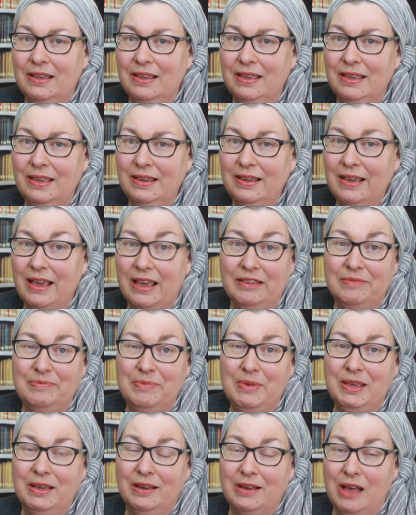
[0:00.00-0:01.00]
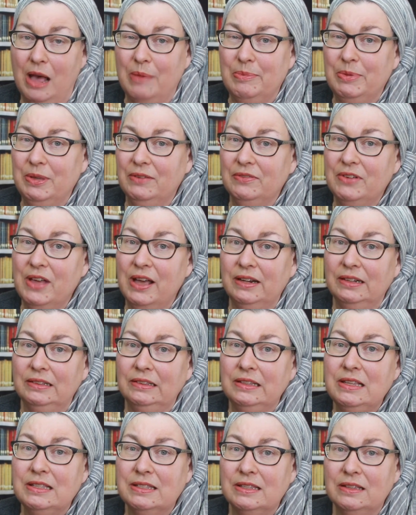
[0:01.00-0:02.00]
He gave me a copy of
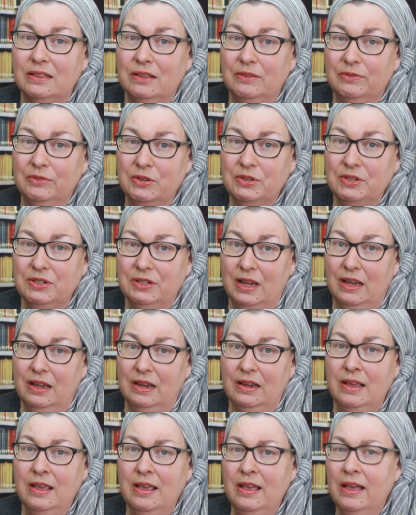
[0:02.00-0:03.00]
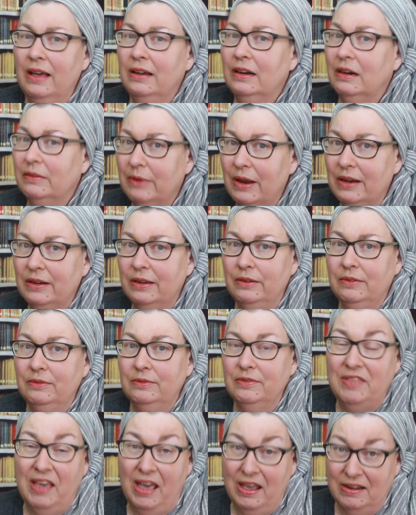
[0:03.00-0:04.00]
Cutting Lisa the first day, and I read it
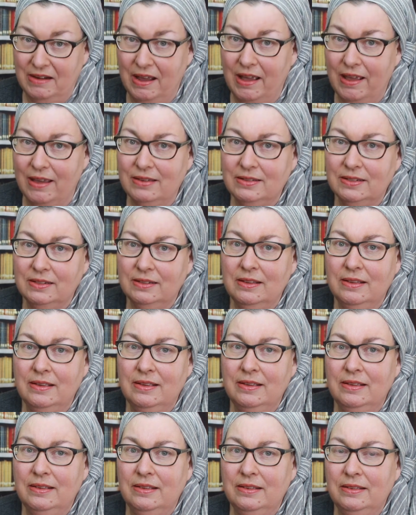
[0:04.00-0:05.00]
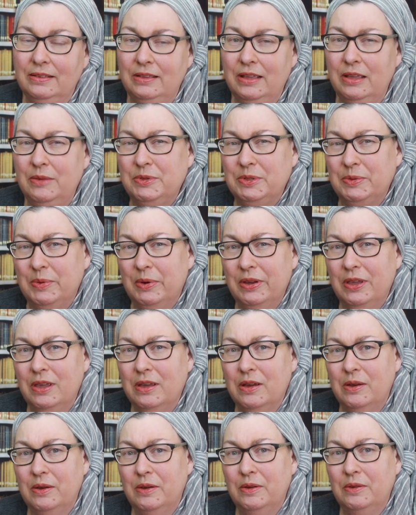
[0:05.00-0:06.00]
that night. He was
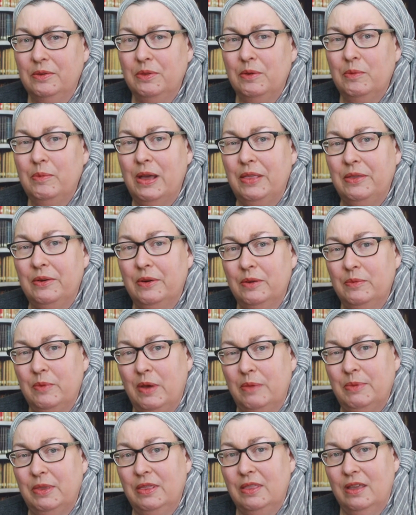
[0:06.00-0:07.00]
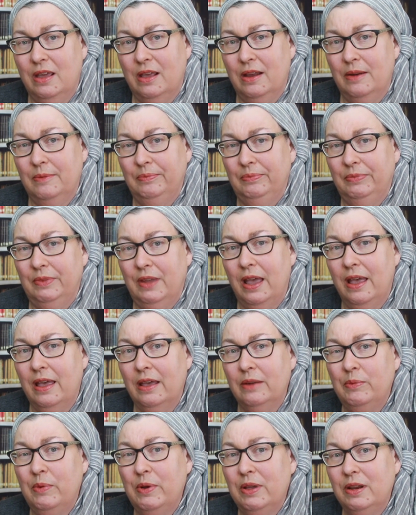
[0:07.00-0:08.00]
working on The Weather and Women then,
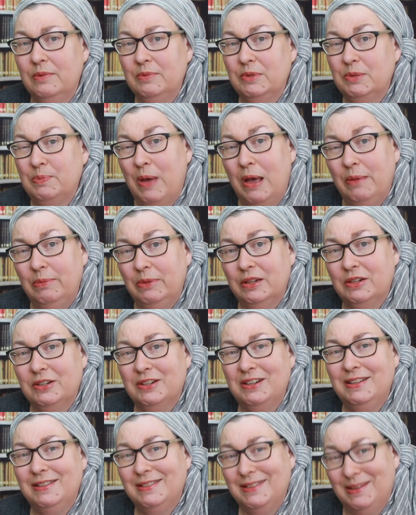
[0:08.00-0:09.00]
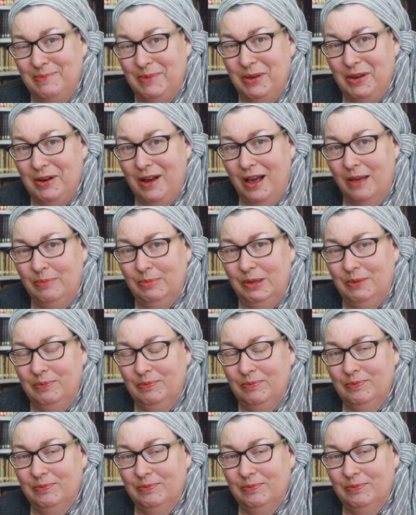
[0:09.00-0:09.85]
and when it was published, he sent me a copy.